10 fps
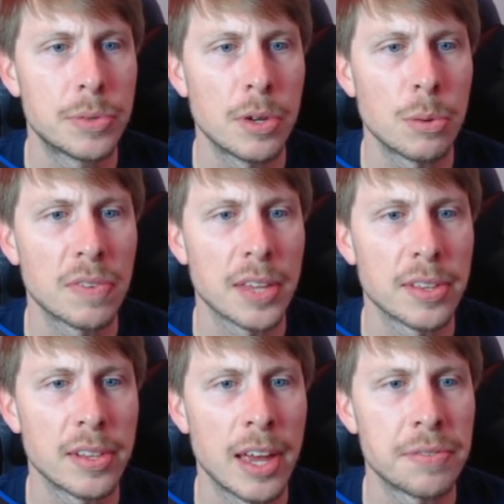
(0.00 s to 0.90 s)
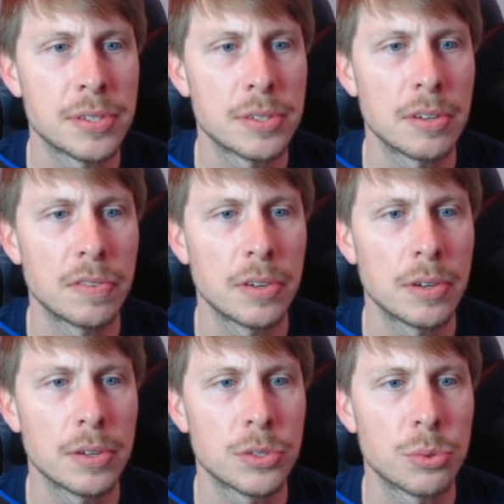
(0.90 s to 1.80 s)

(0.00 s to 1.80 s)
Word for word: So we've got the live server